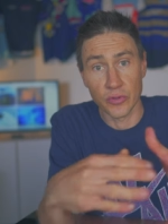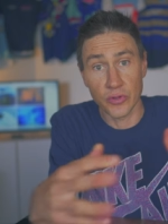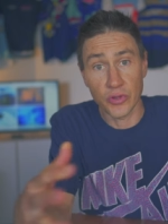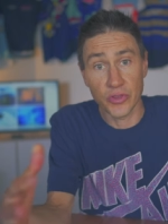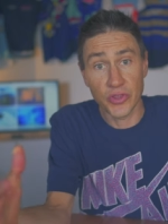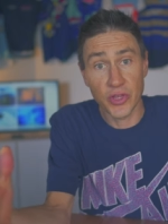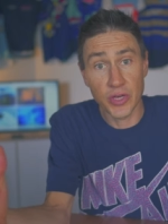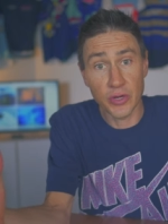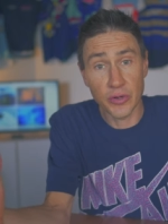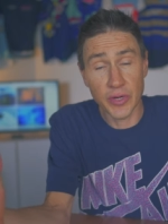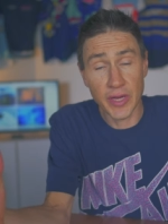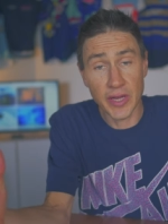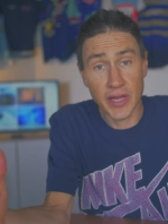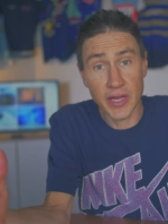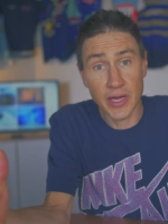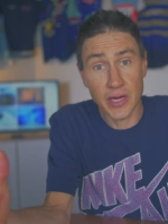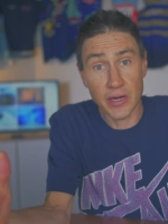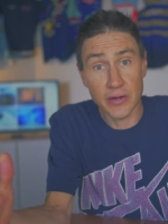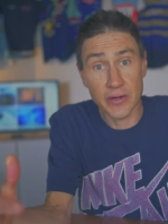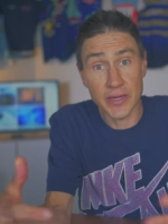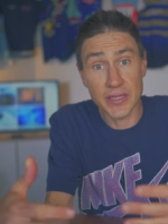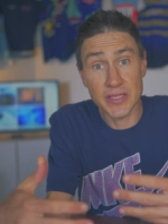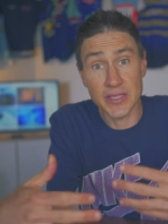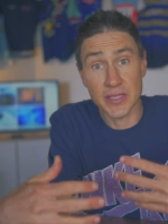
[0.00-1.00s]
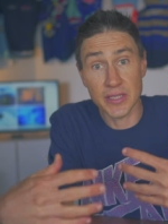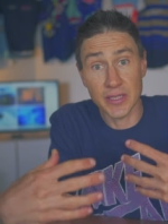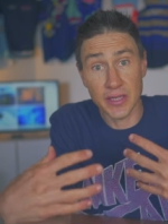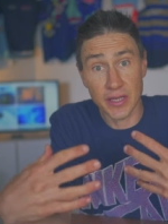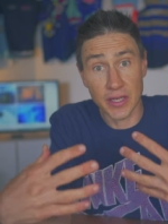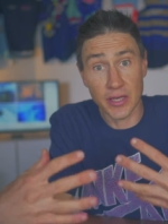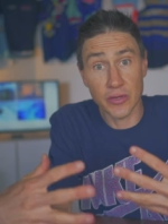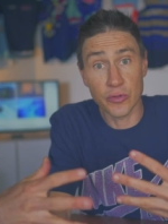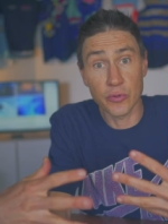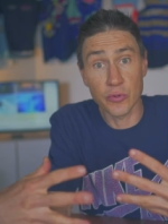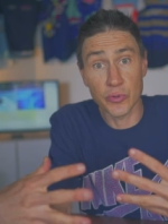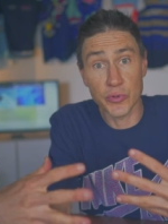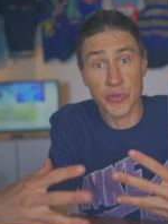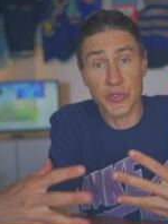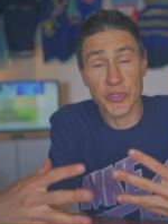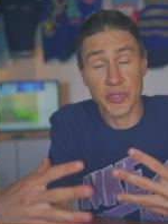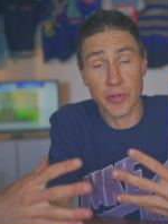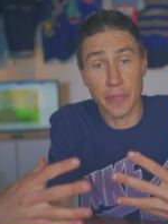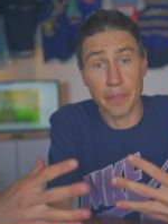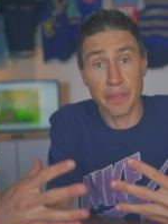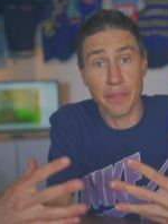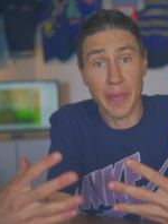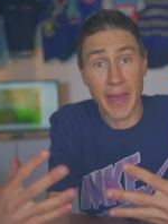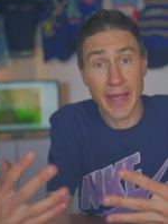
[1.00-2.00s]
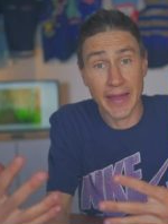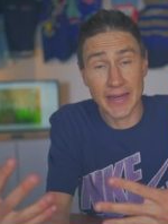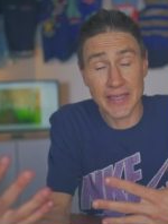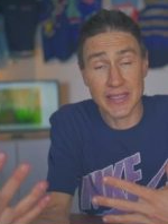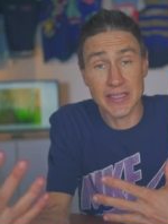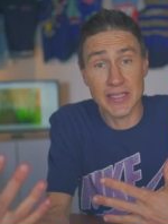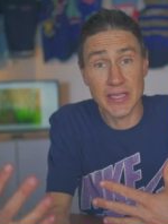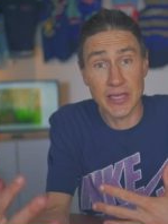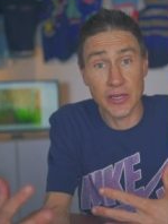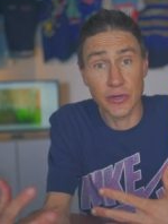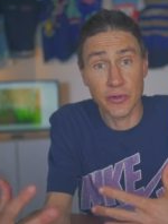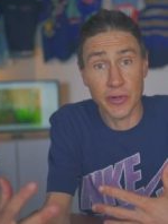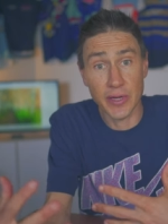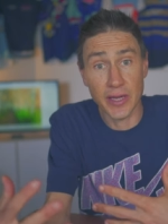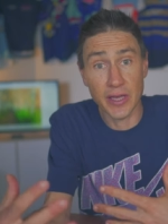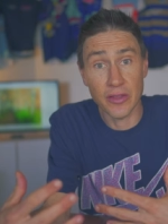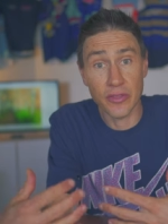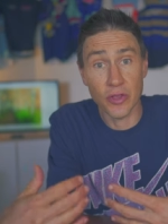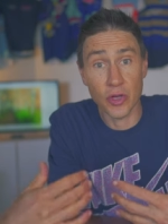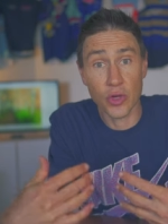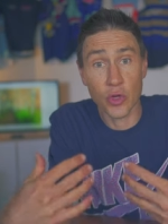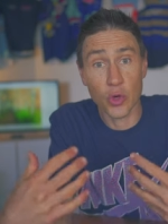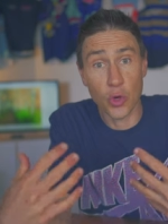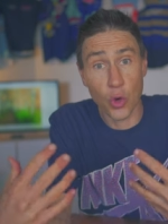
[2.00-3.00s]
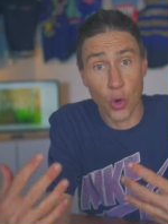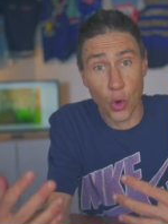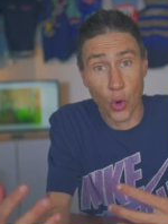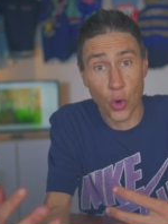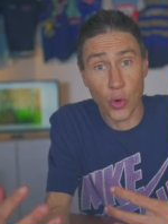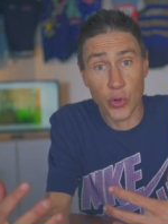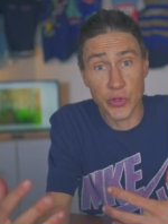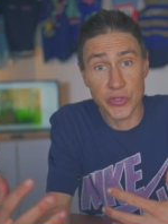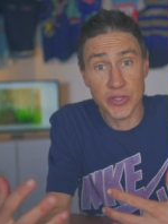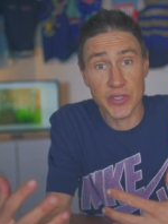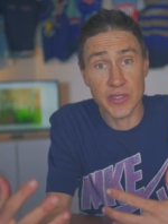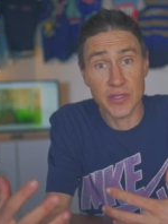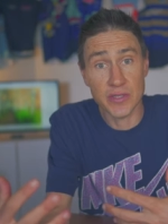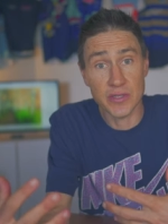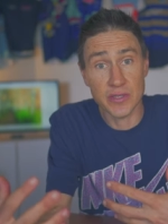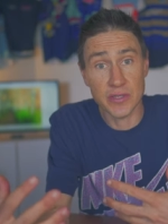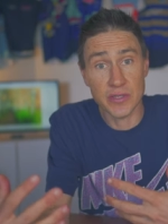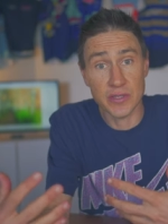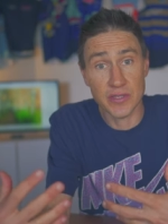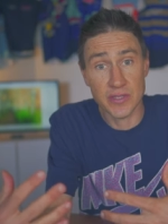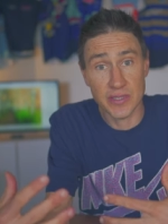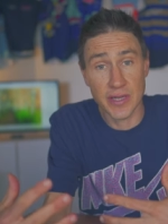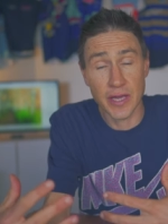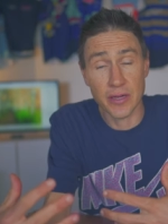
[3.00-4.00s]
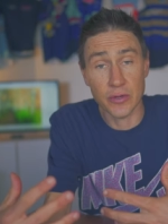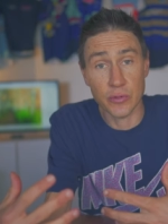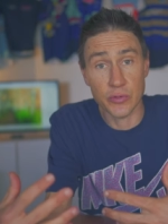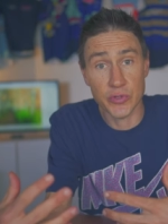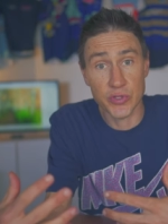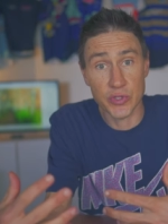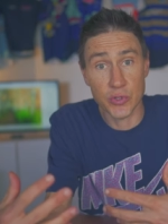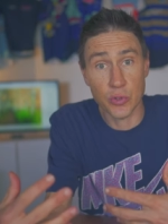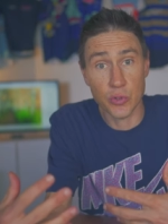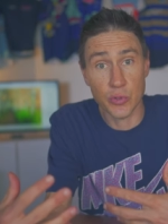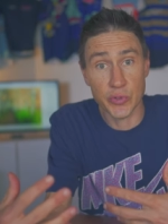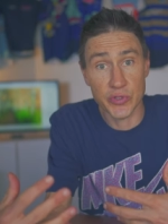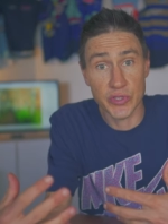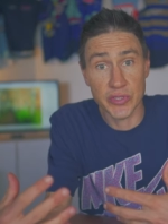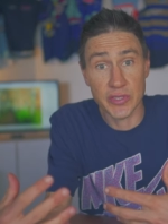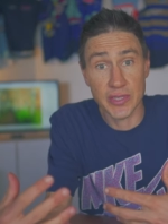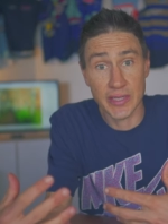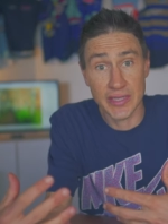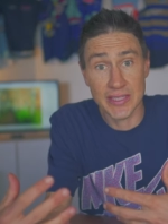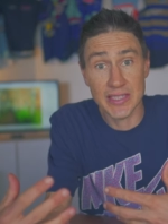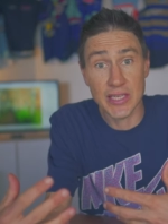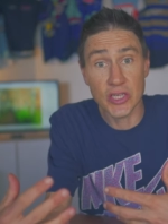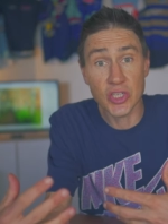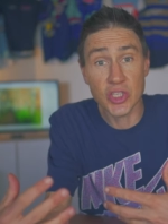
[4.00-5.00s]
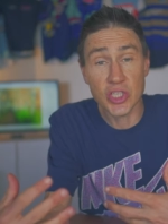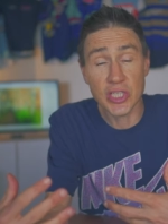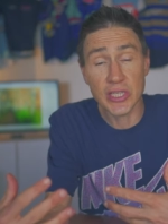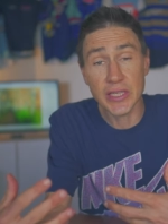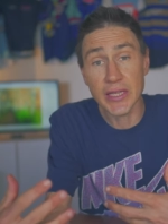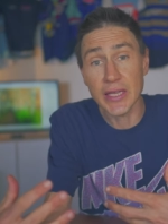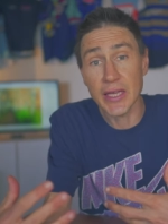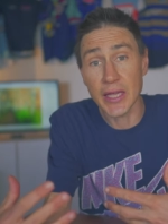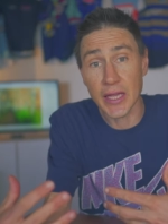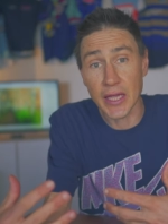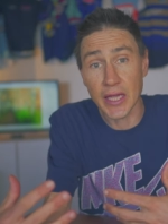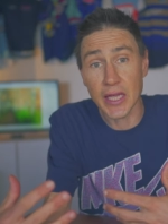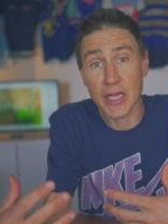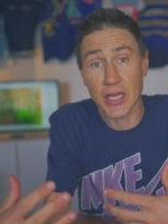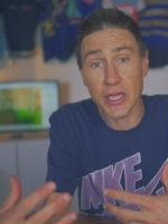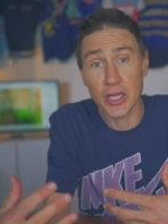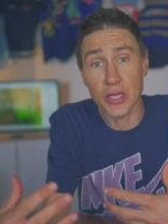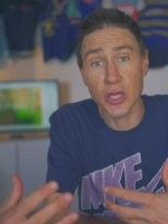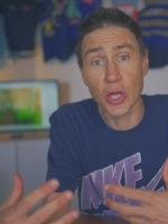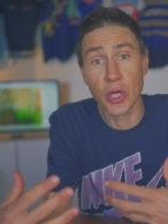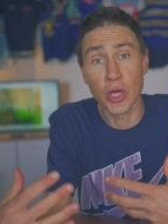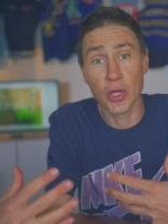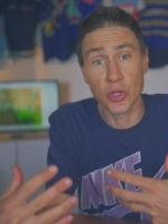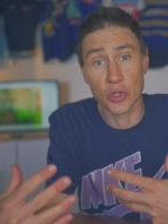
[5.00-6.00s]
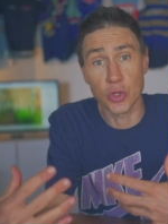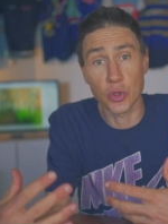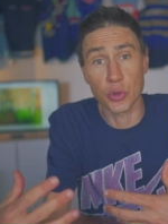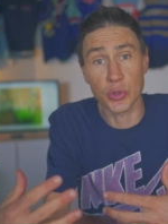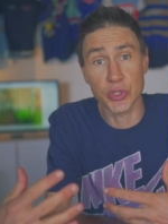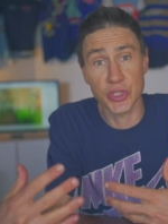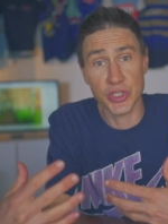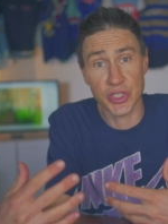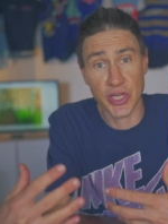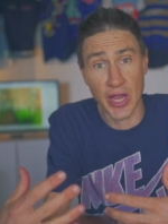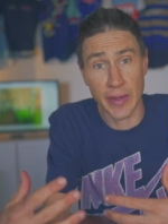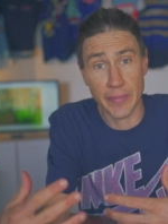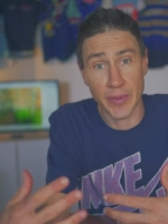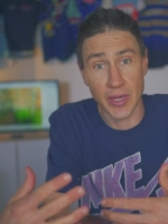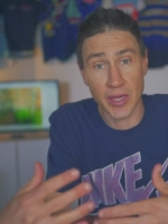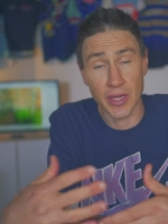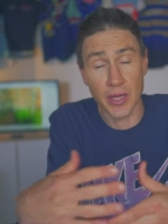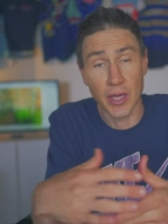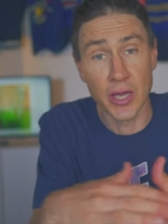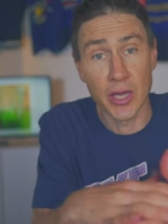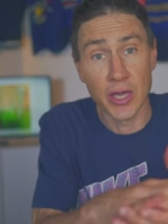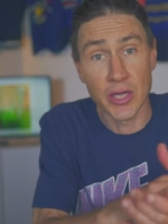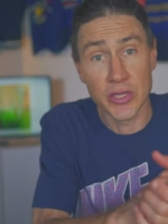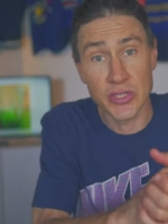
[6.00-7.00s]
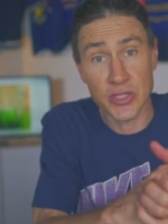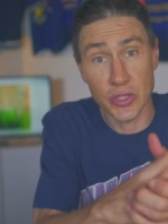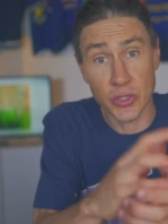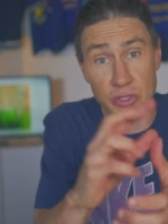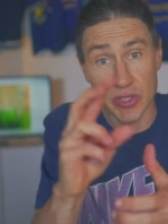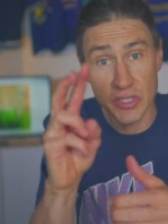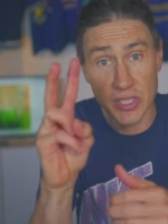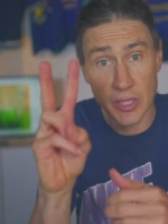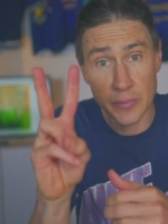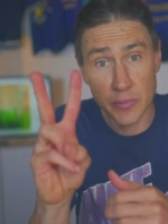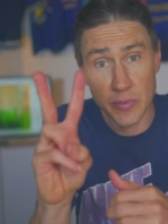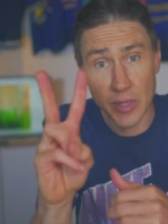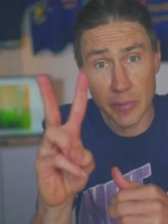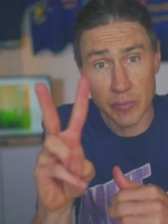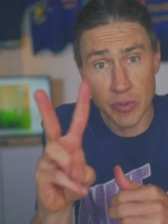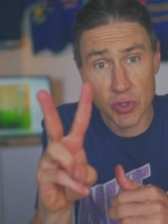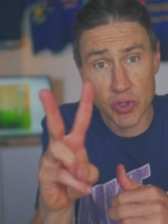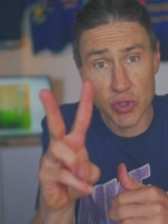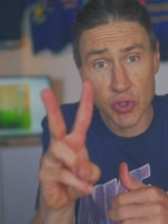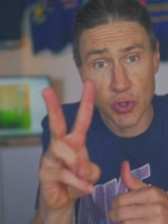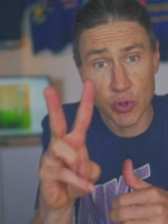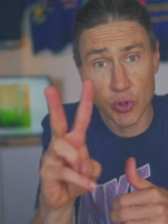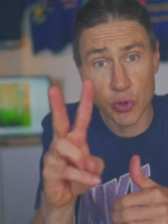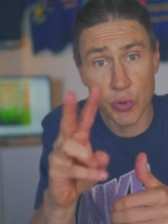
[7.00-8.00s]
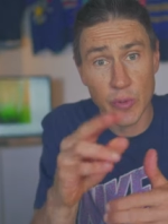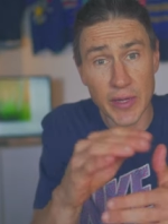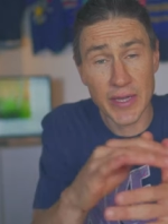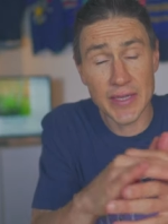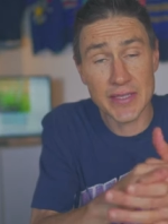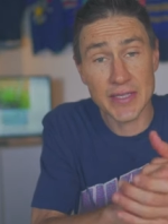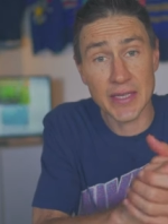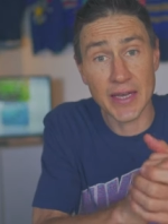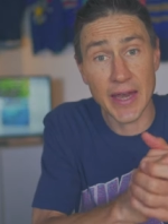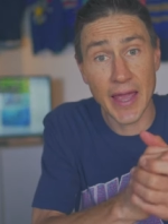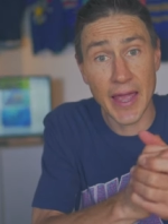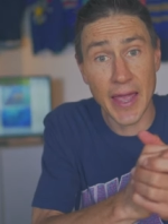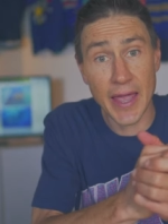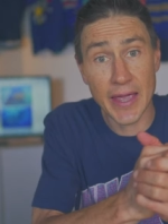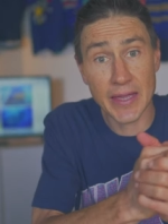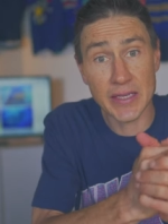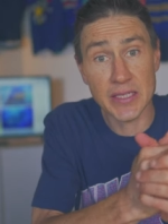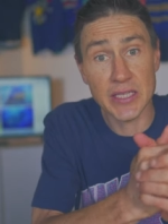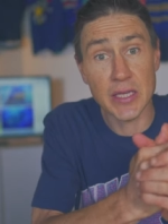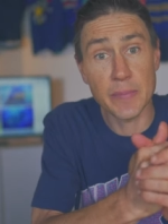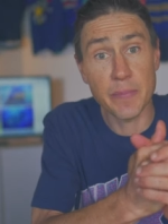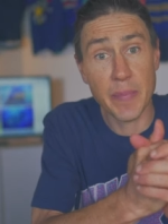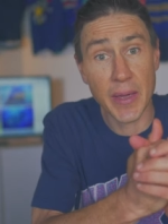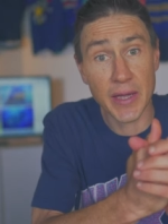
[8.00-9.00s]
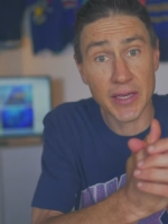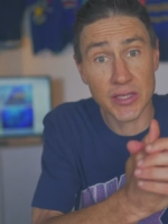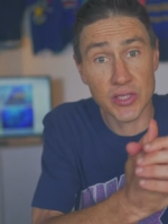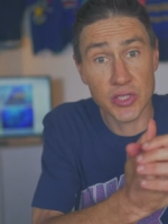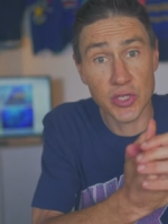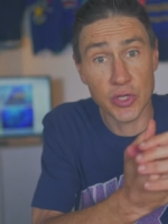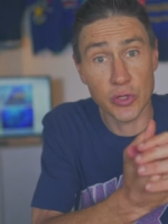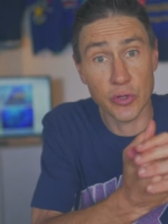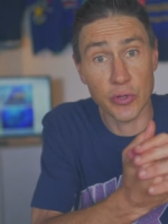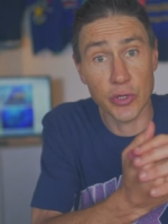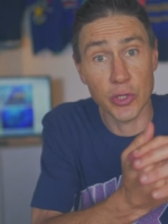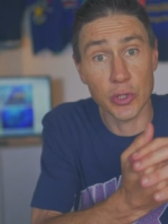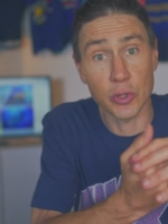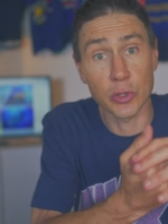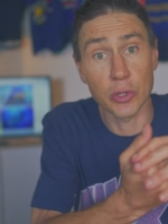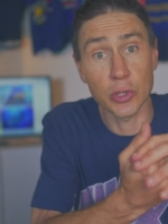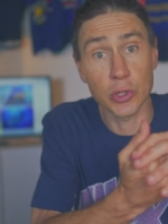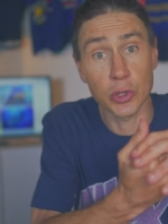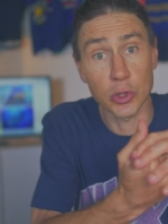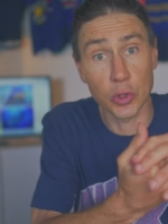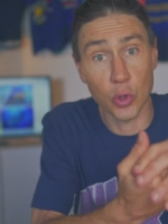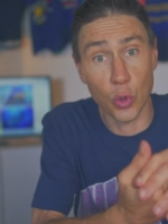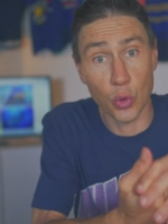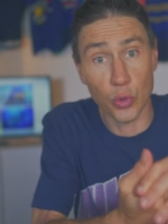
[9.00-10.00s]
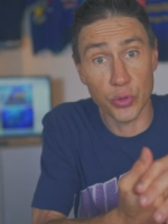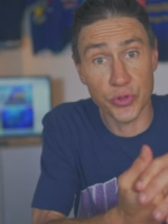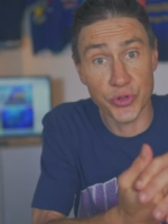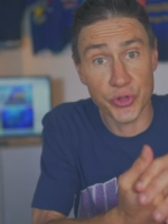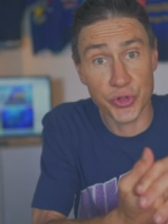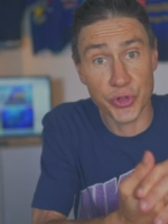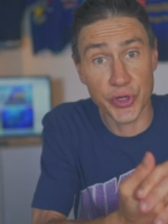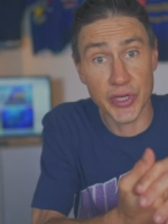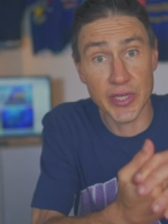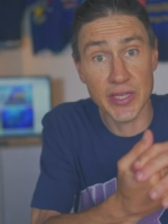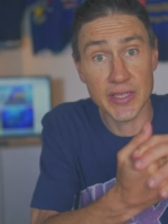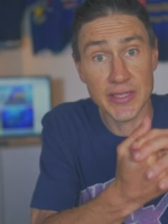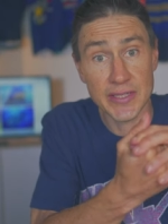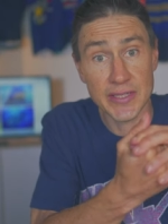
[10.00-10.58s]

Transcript: The theory here is it kills the bacteria that causes saddle sores, essentially in your chamois. So tip number two is an antibacterial laundry